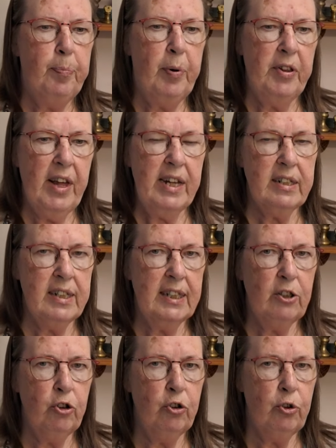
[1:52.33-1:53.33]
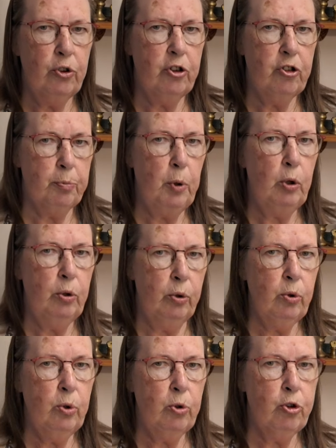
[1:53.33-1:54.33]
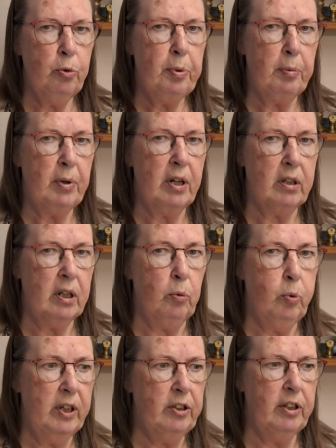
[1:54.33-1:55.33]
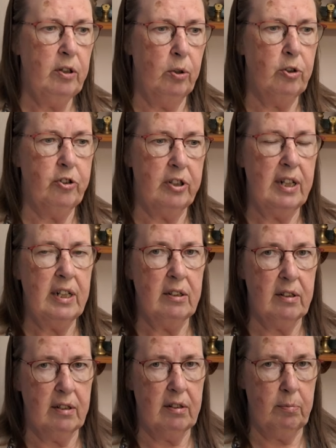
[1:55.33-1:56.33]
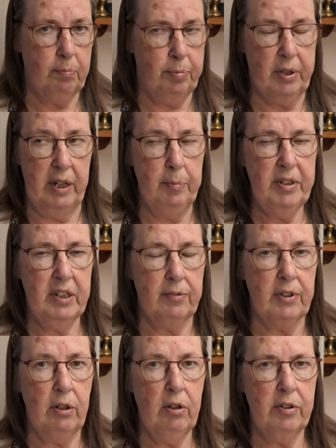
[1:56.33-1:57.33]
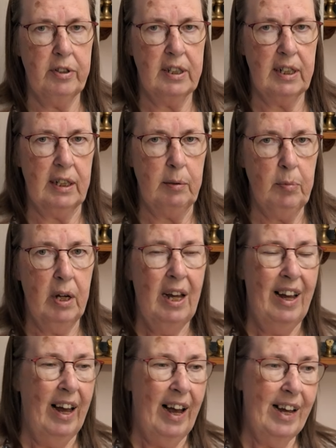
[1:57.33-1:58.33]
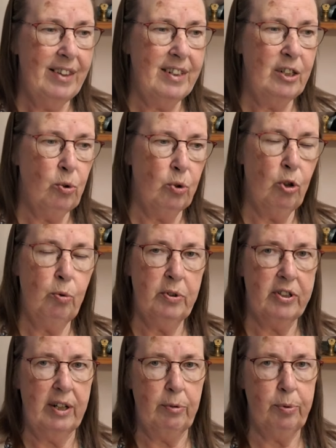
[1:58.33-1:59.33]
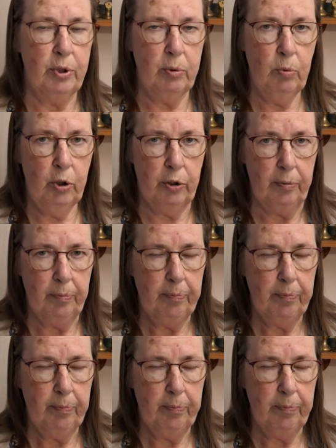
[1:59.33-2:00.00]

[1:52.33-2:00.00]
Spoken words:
But that takes you to the small local supermarket where the cost is prohibitive a lot of the time and they don't always have what you want.